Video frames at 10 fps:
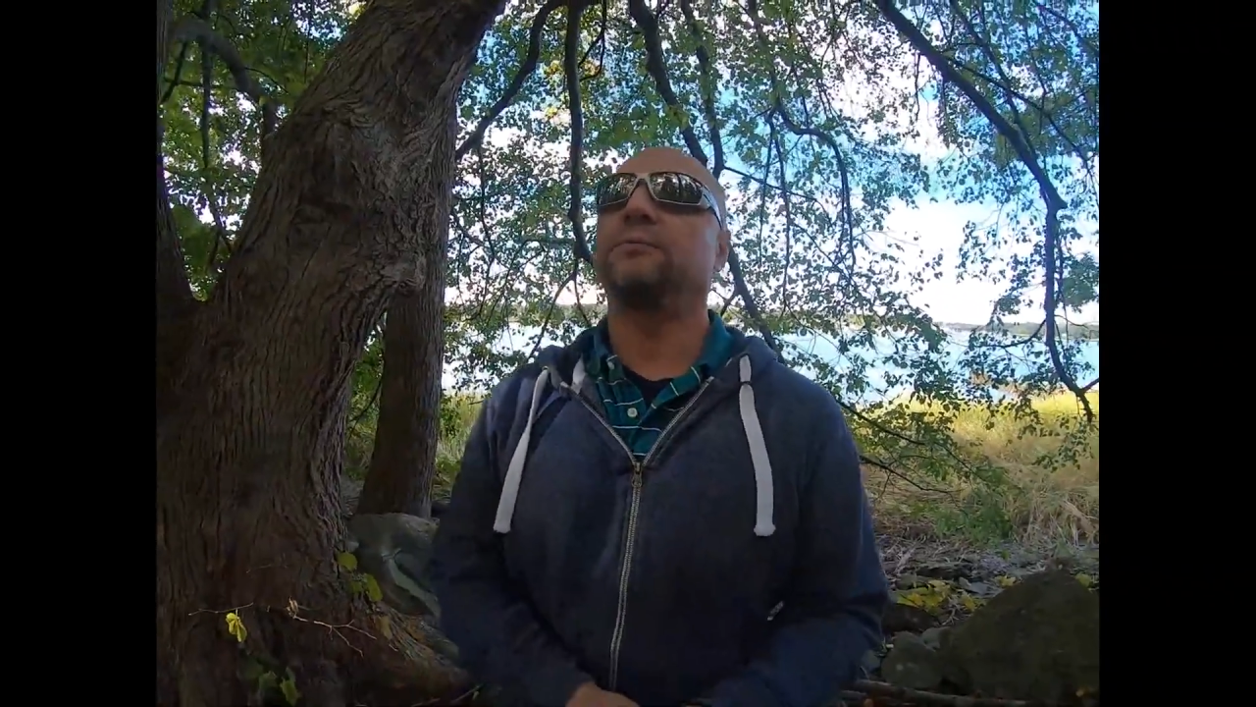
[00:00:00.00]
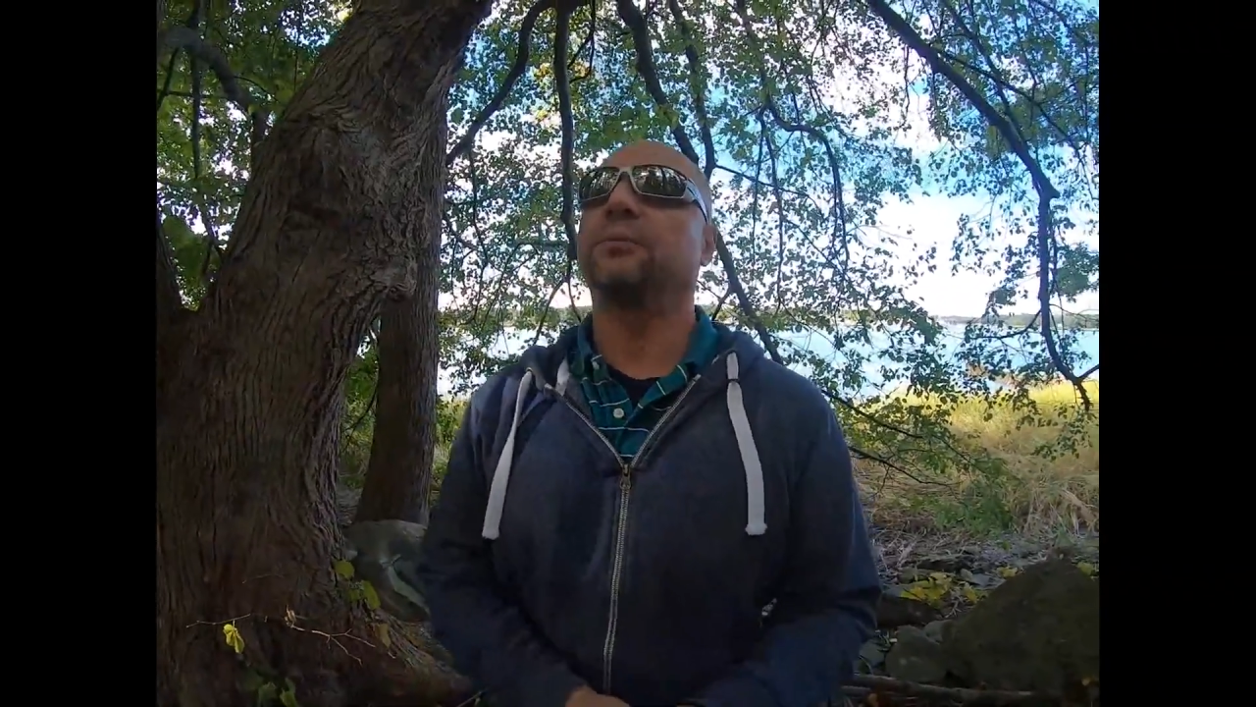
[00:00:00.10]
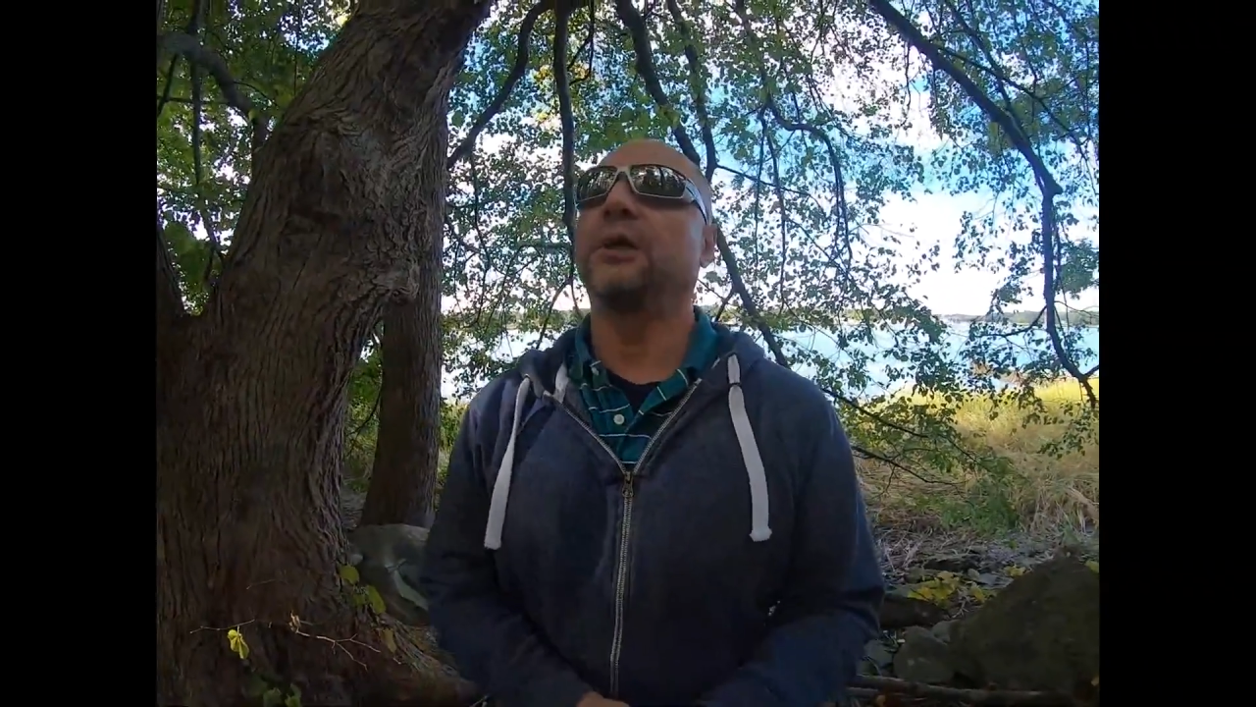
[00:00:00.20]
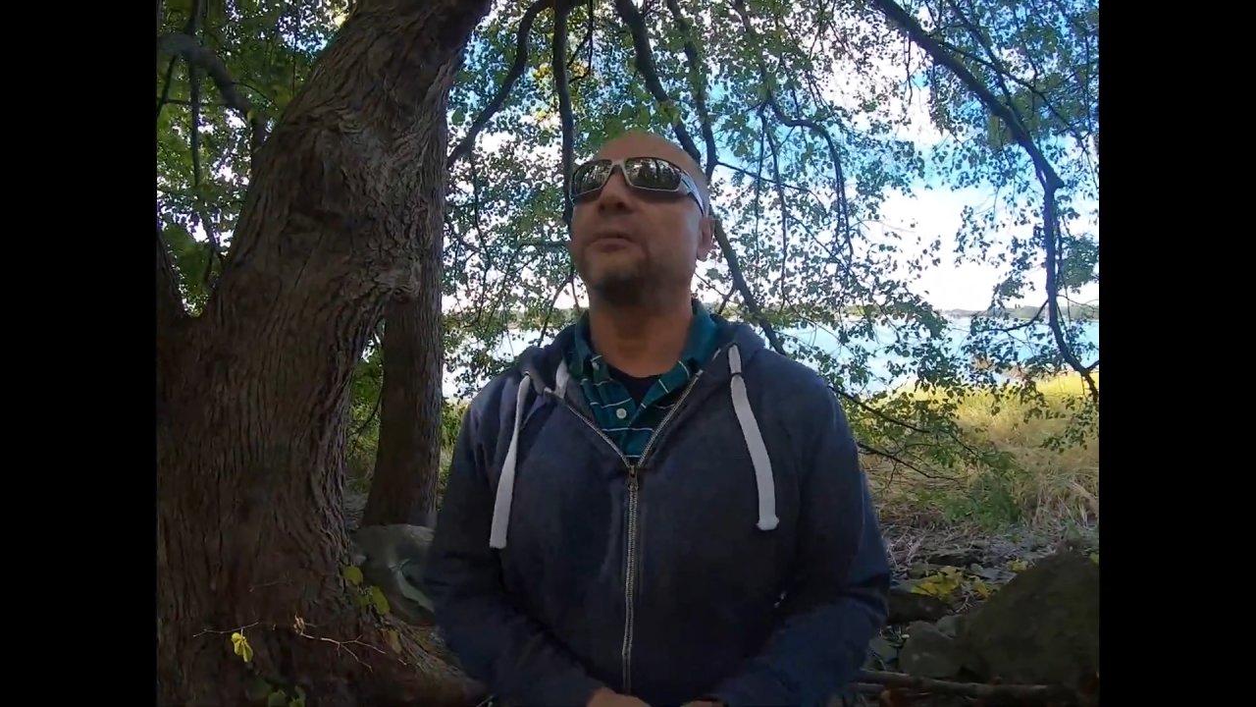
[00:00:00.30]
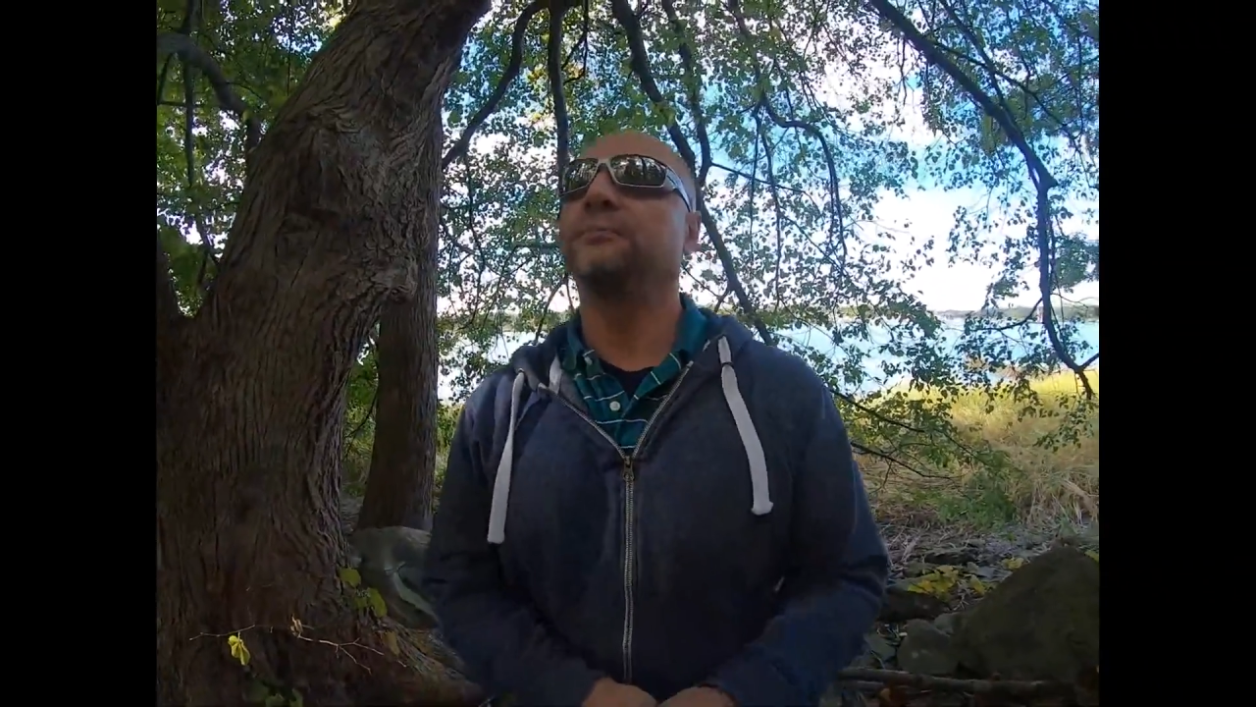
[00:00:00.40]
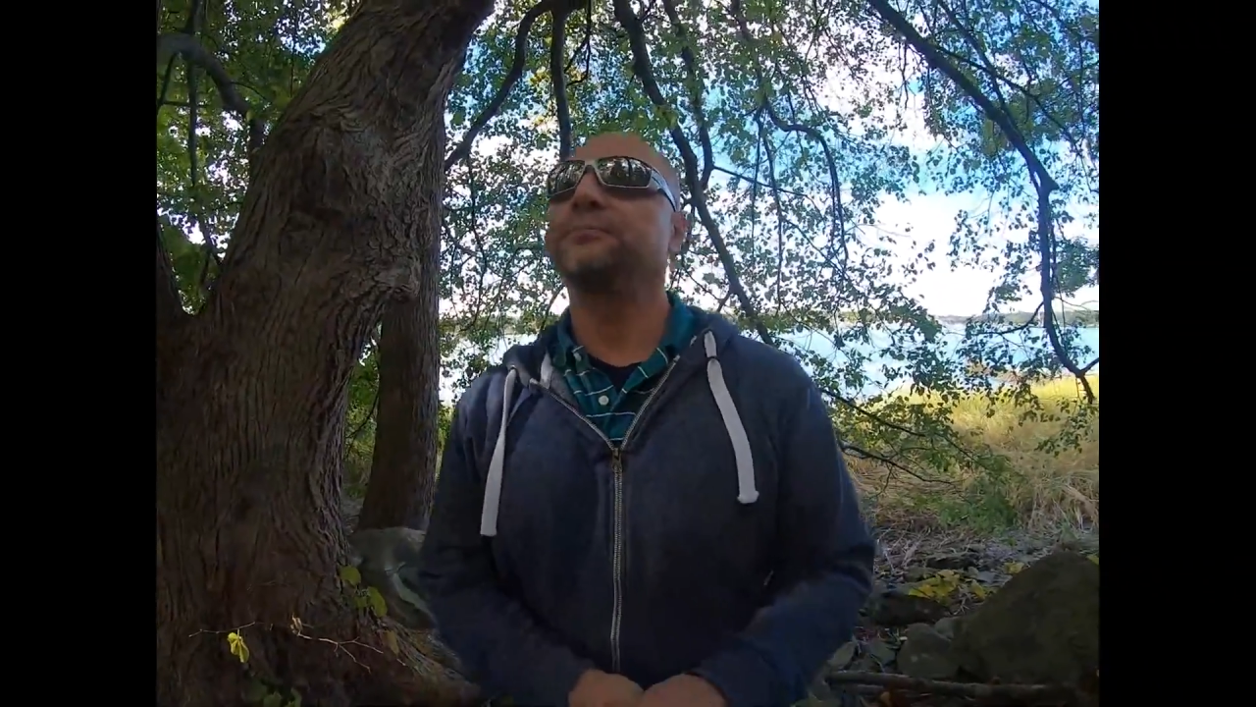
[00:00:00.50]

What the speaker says: But